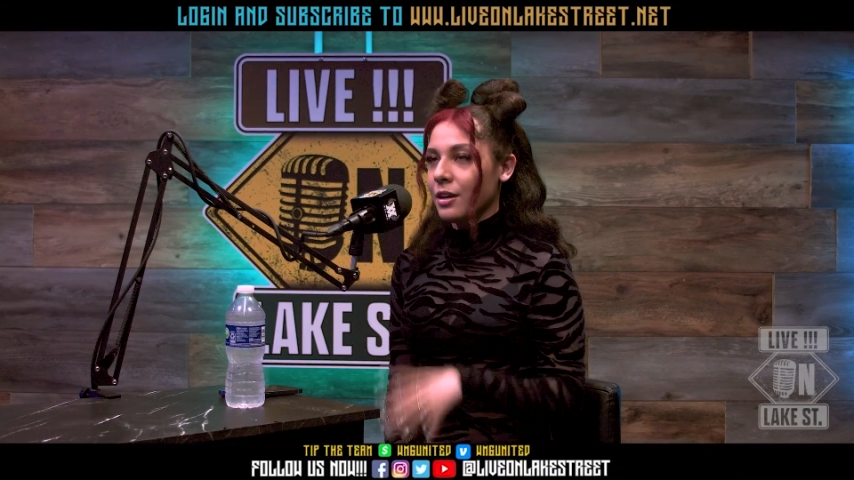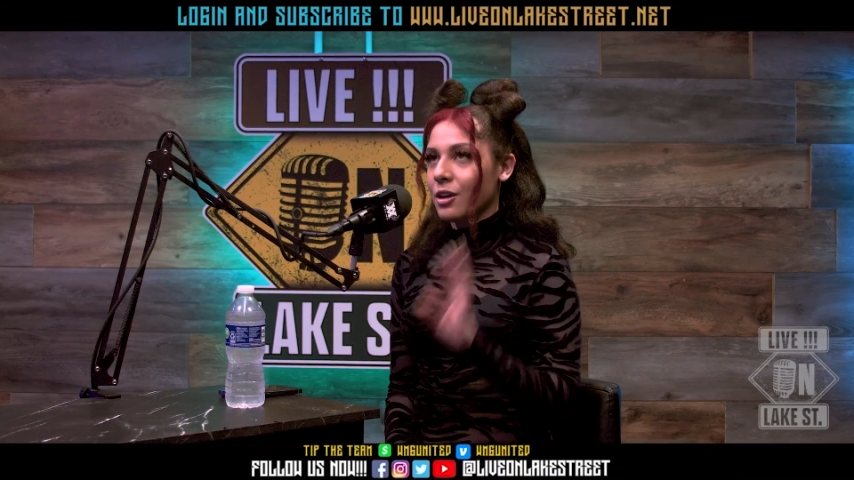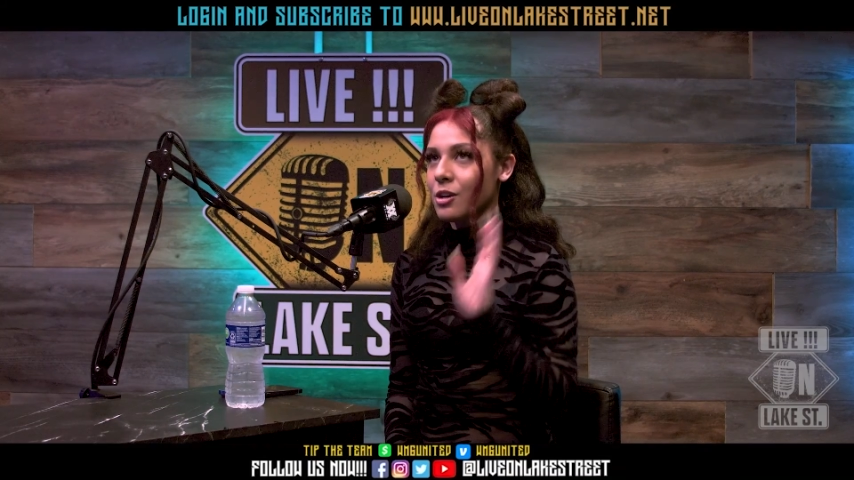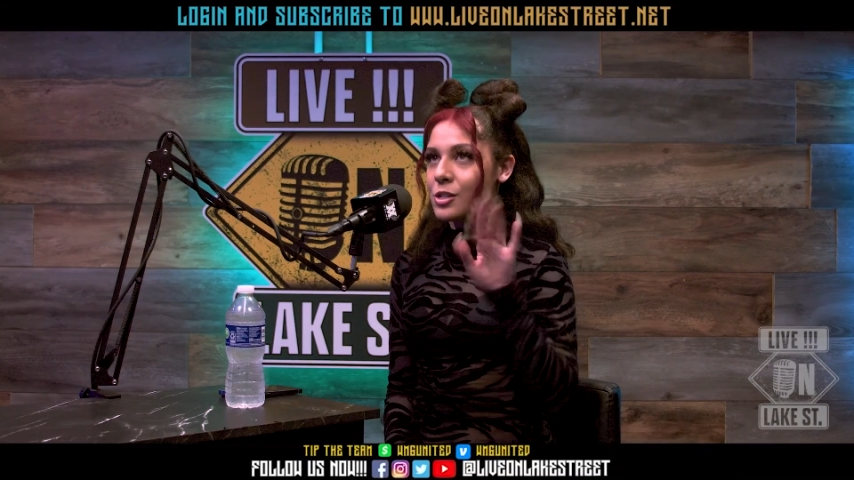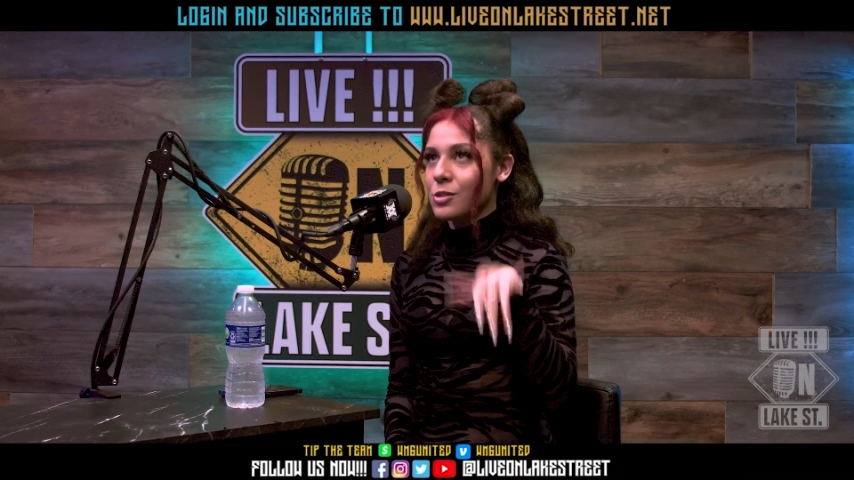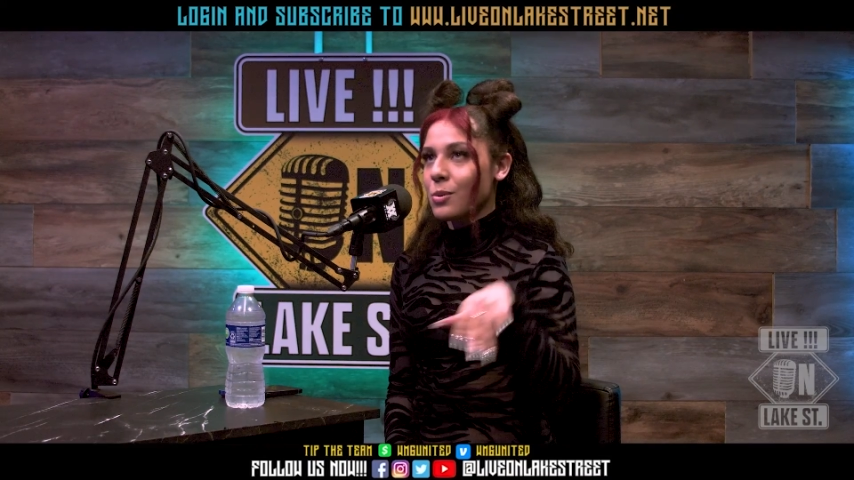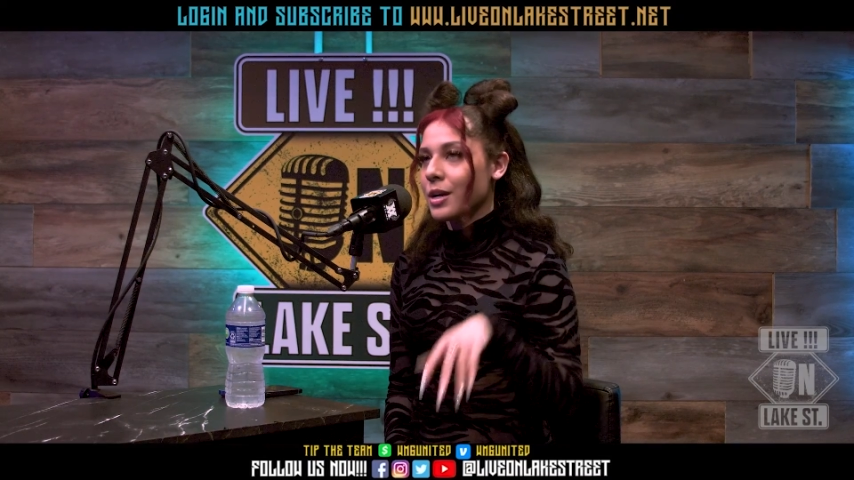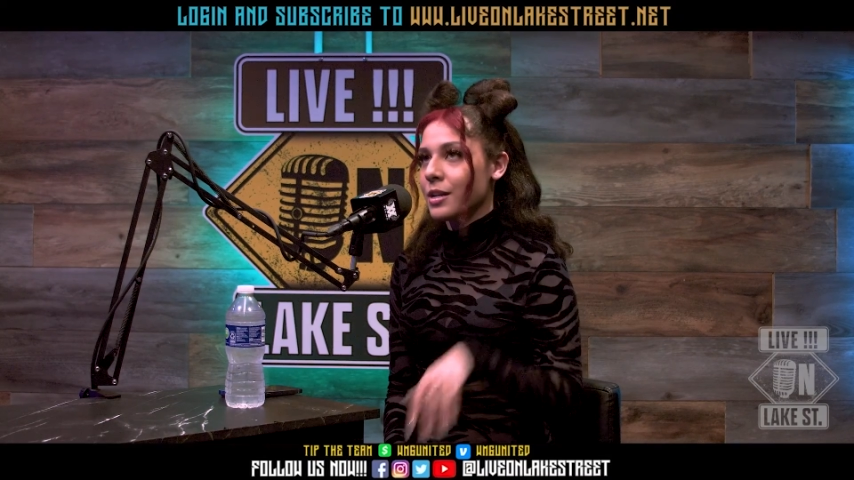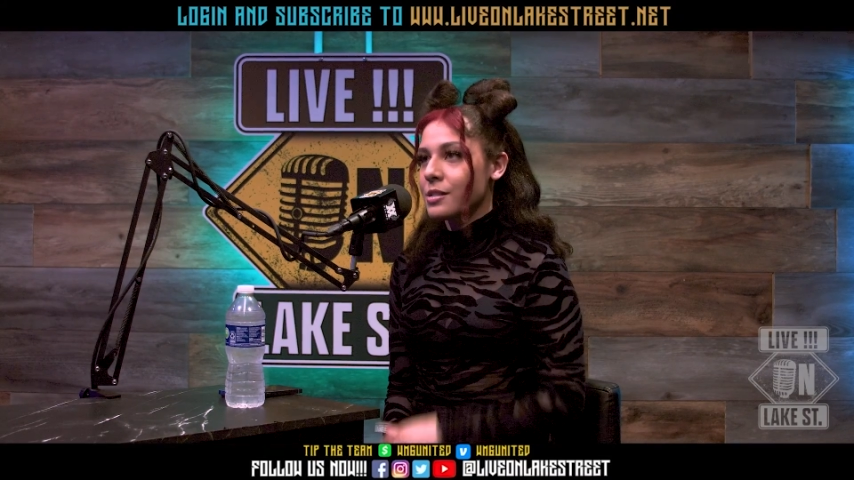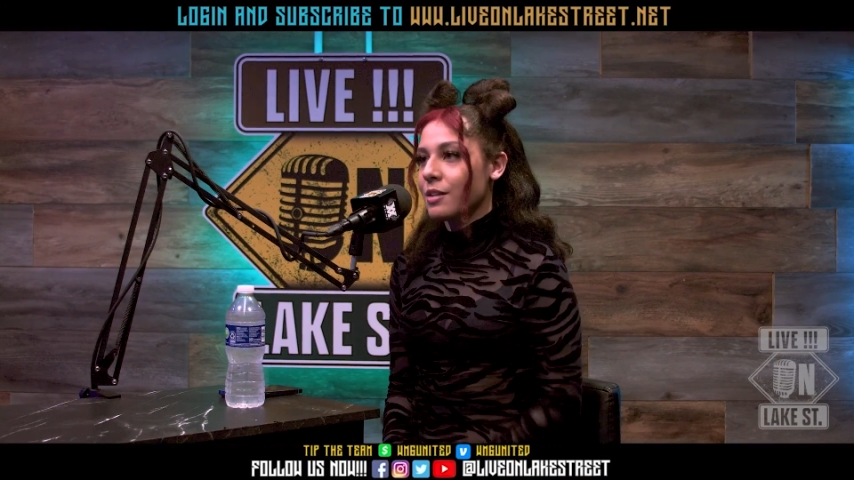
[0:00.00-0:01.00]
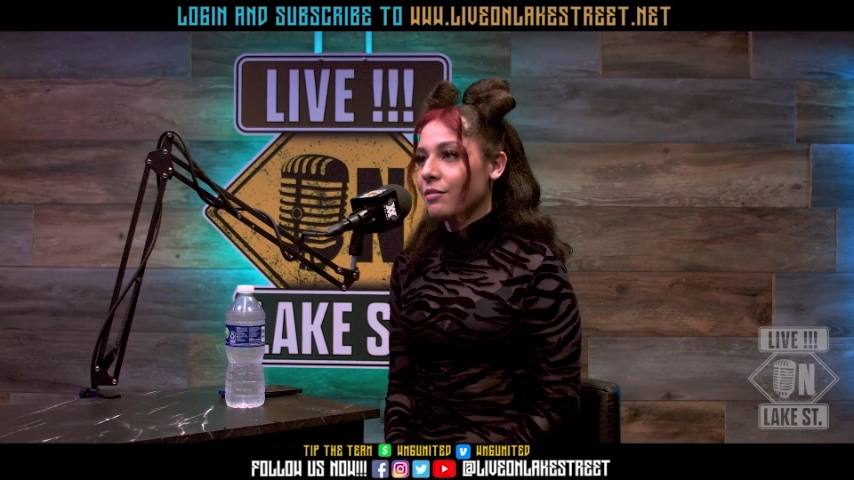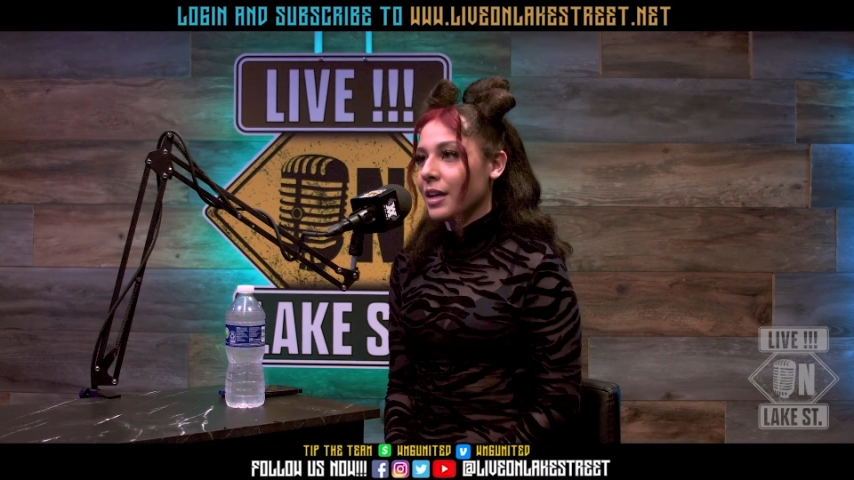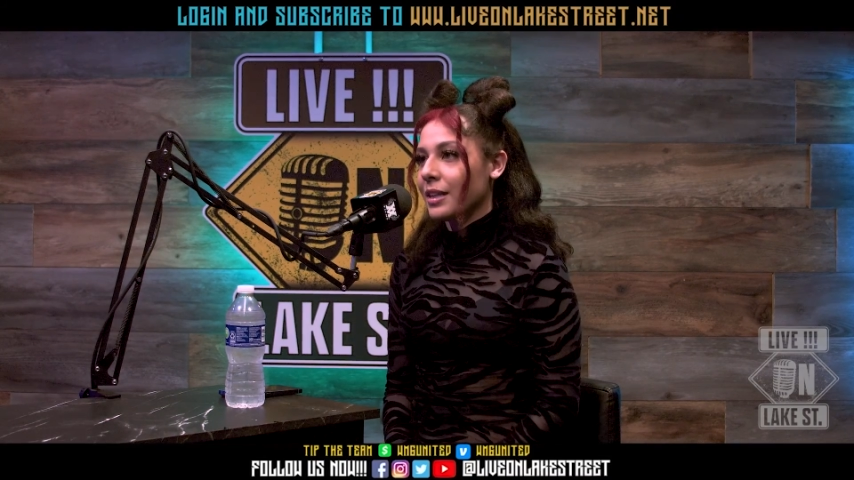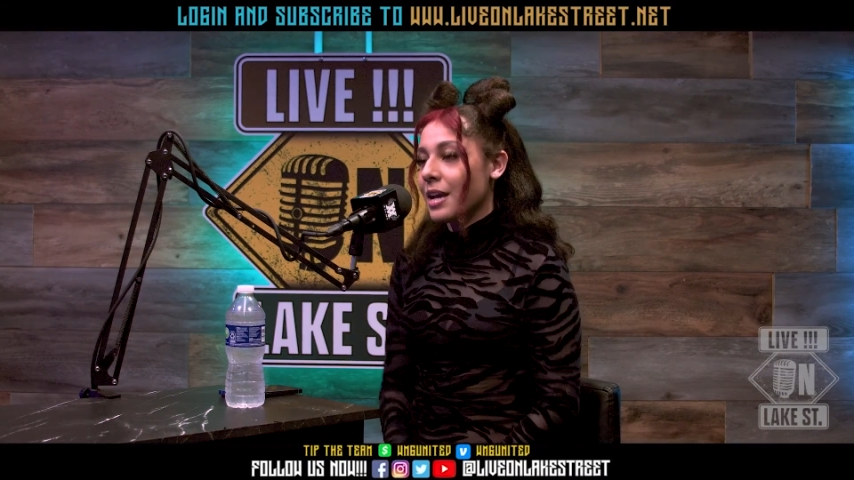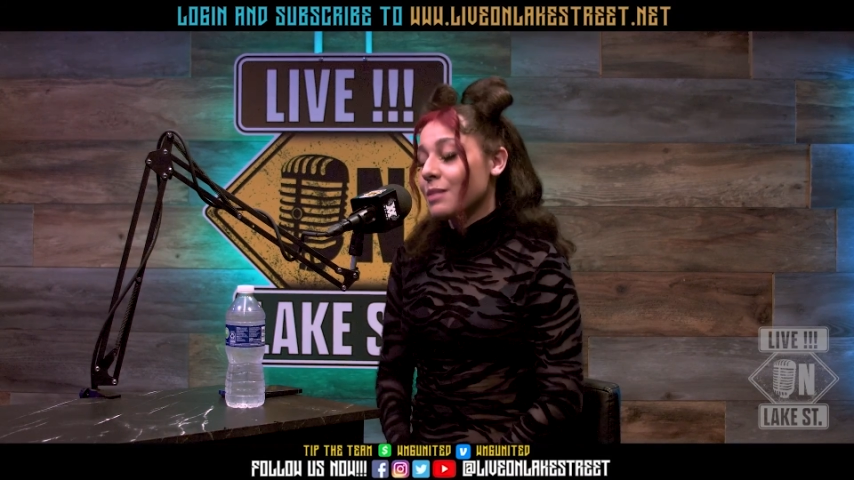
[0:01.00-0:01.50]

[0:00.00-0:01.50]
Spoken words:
girls is twerking and stuff like that.